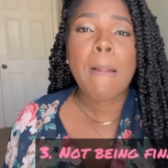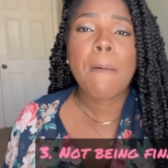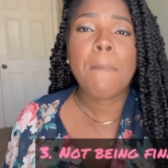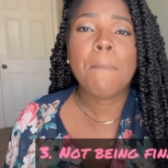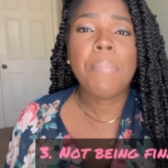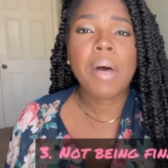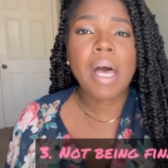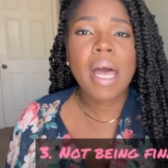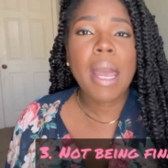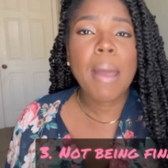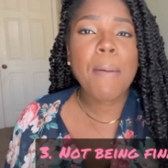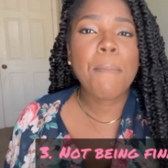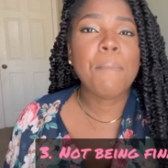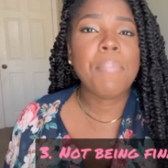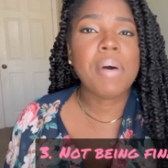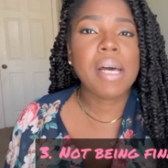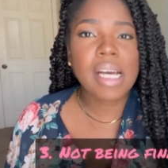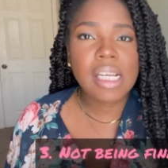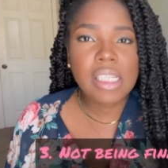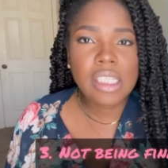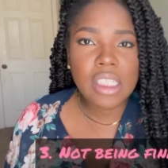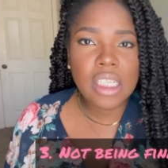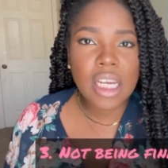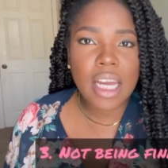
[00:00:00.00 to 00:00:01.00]
But
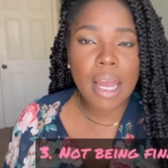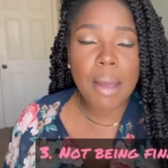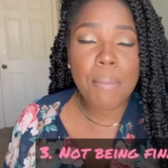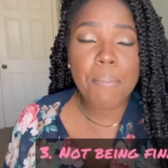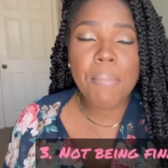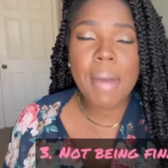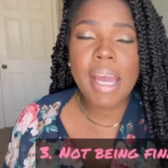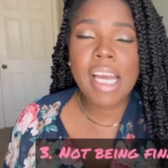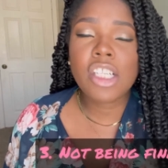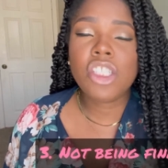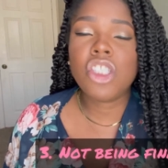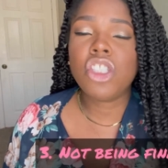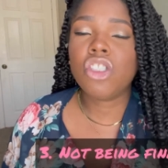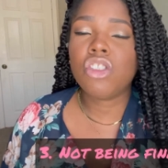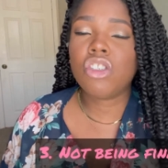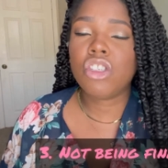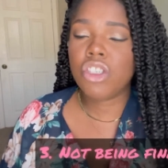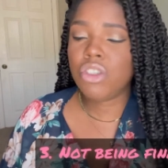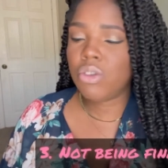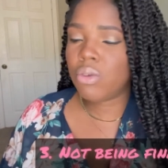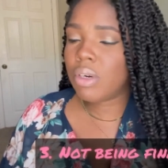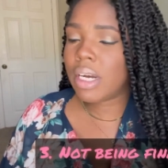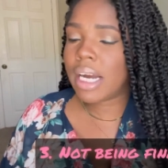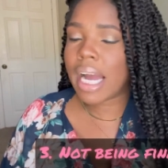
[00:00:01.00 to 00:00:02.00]
budget. Make sure
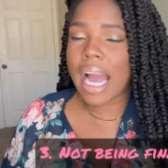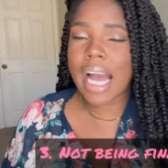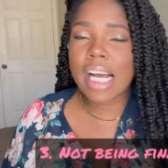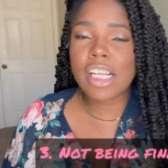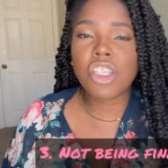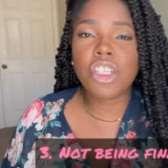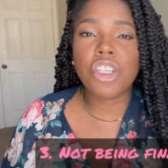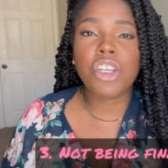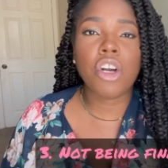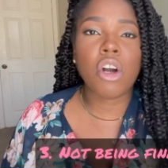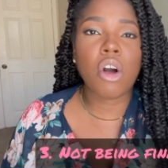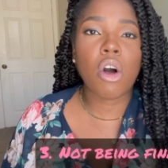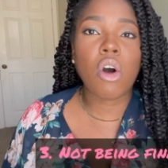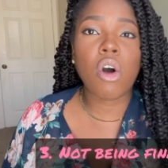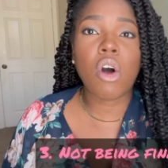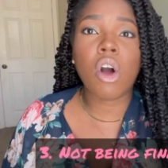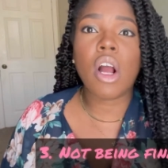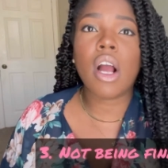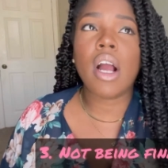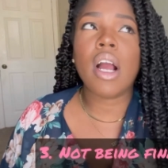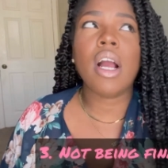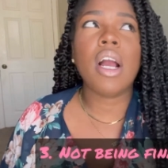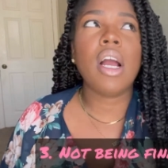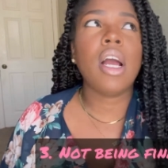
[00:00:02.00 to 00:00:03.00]
you got
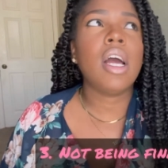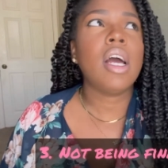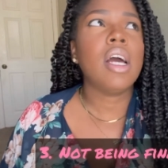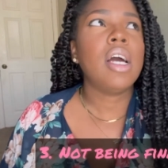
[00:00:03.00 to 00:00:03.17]
your